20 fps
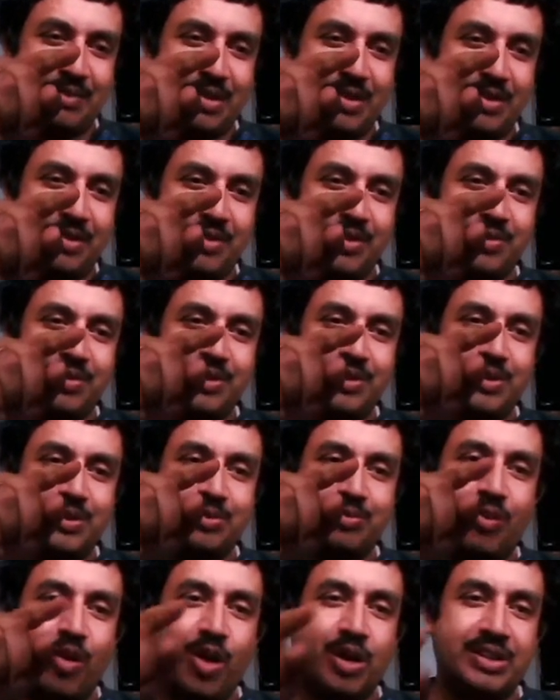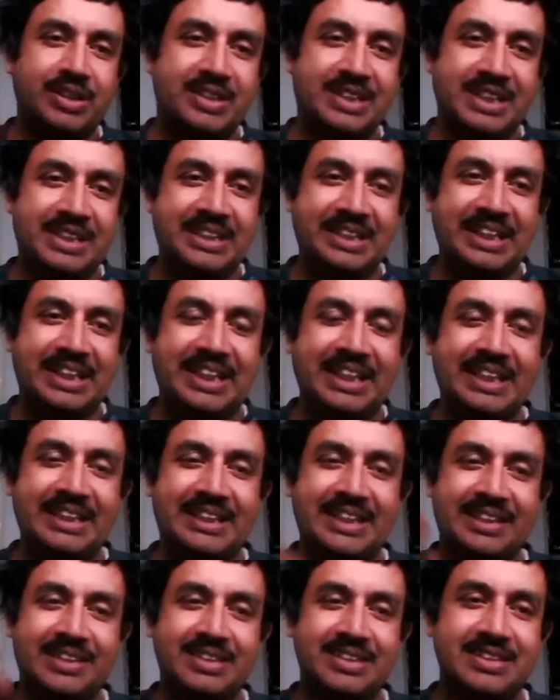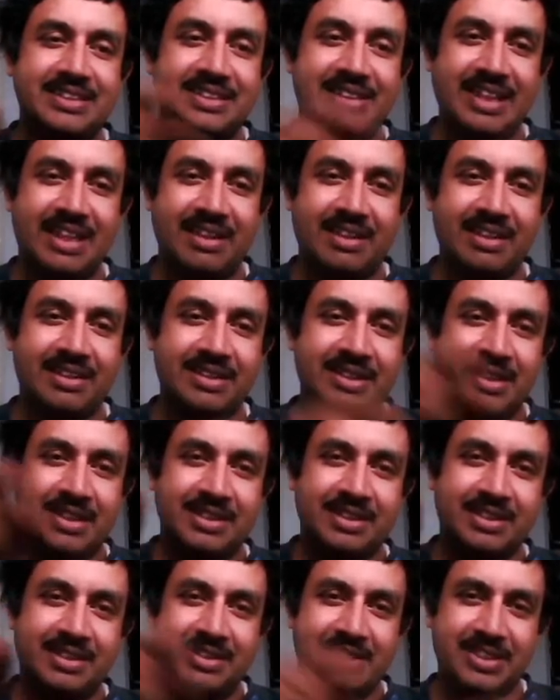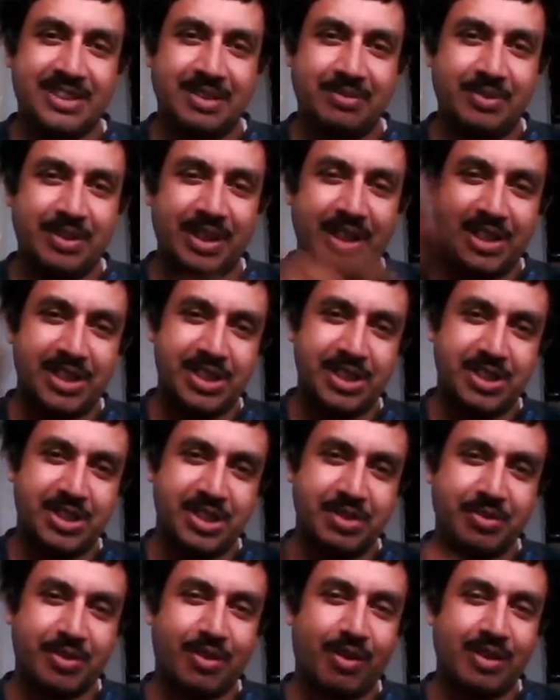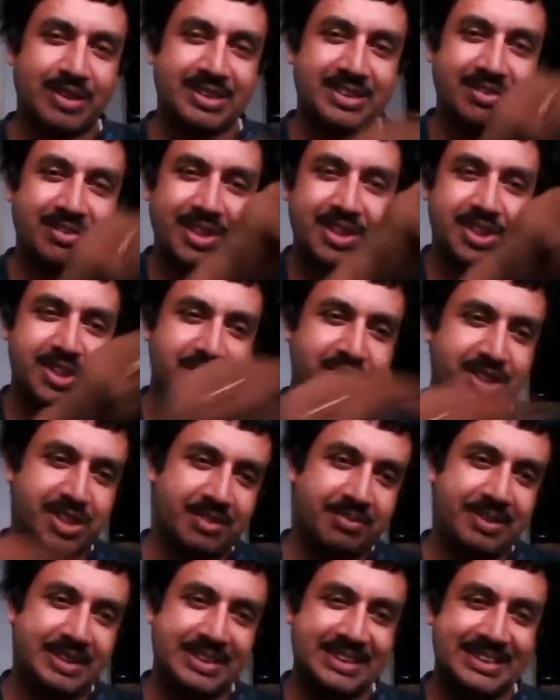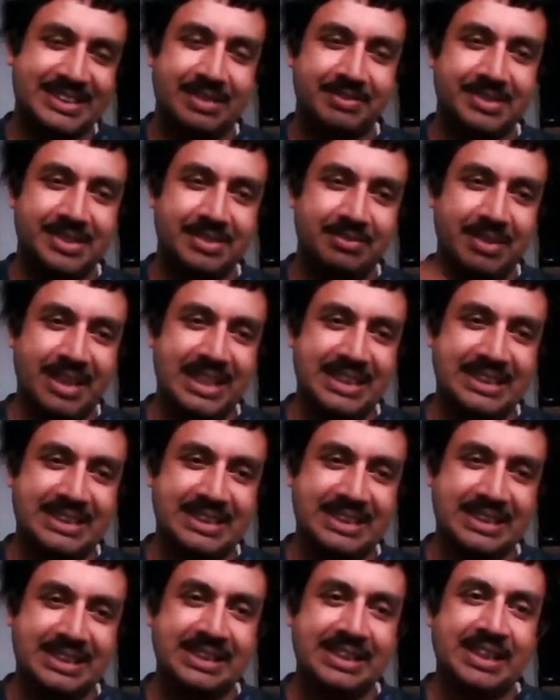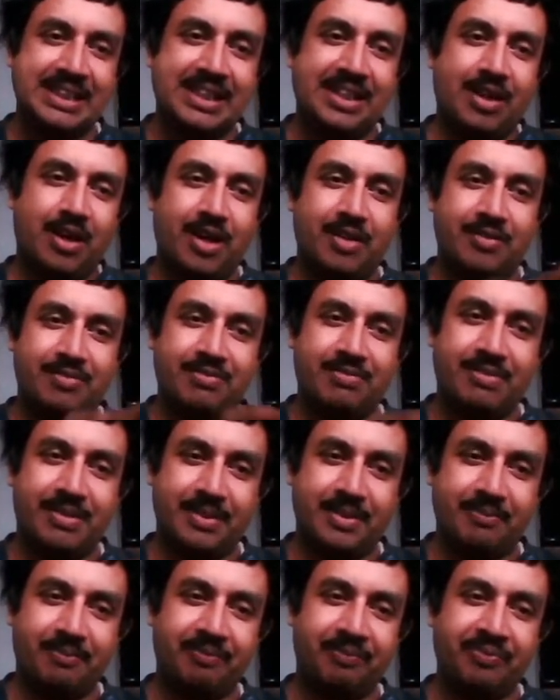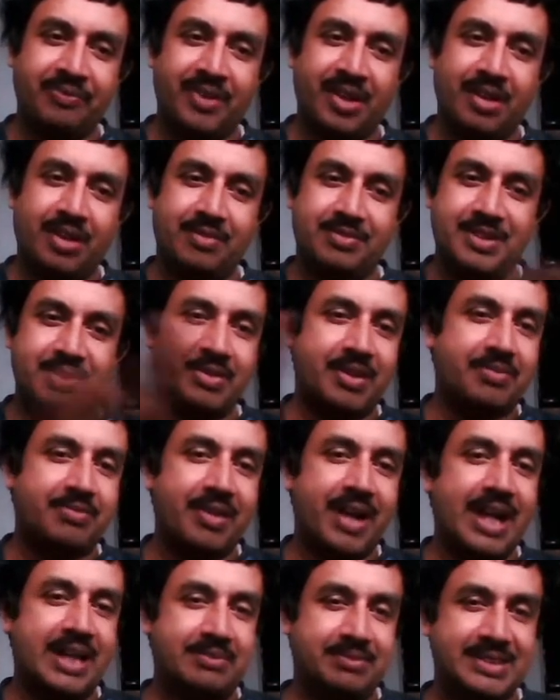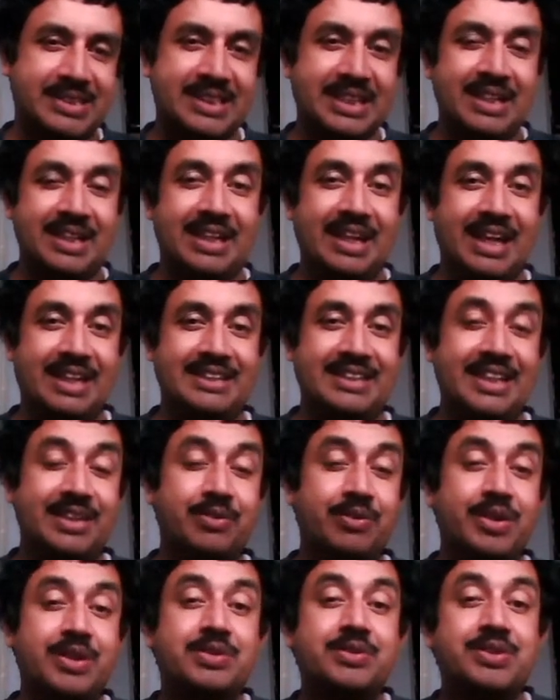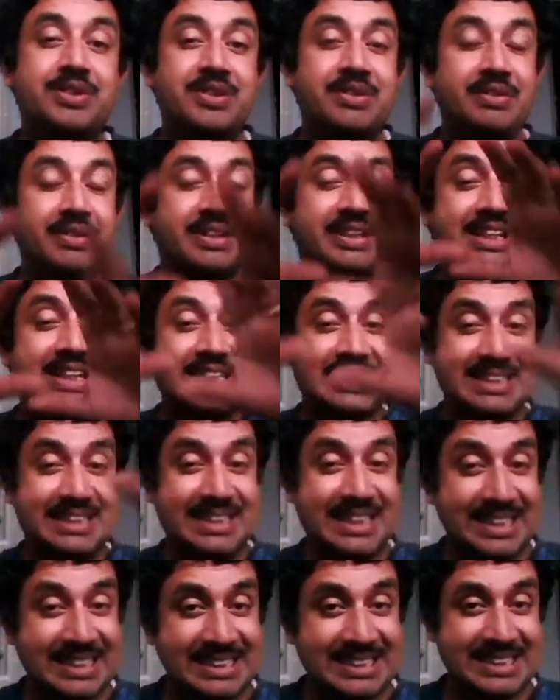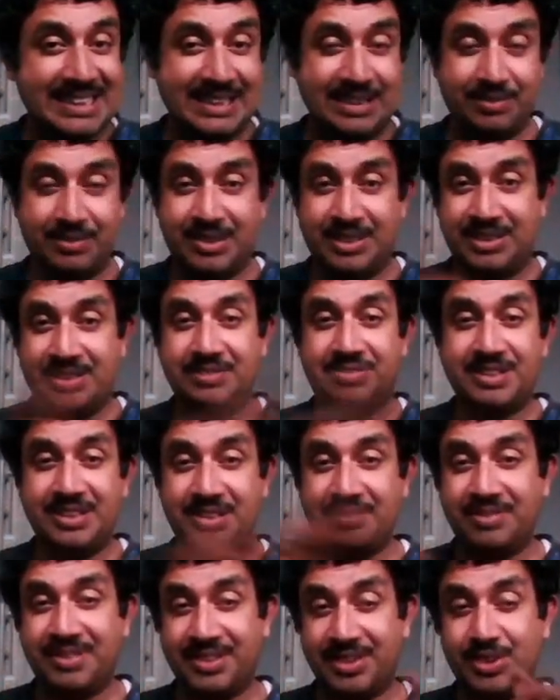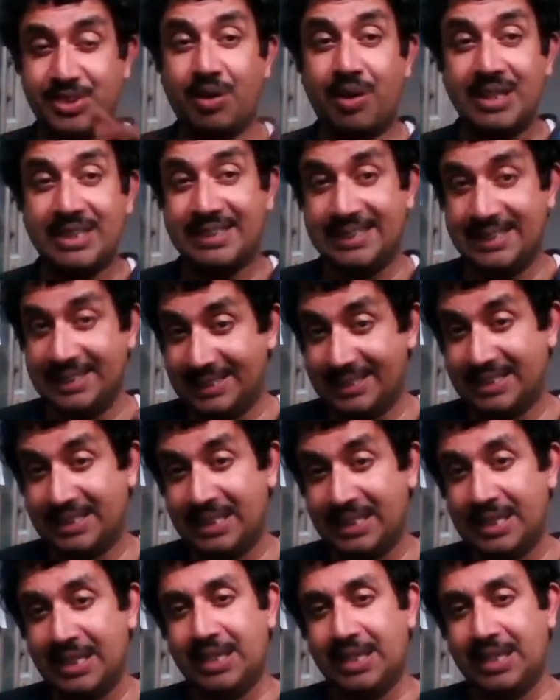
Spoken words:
if you do mod 30, then there are some relationship, cross relationship, and self similarity of different primes. And then when you create a tensor with different choices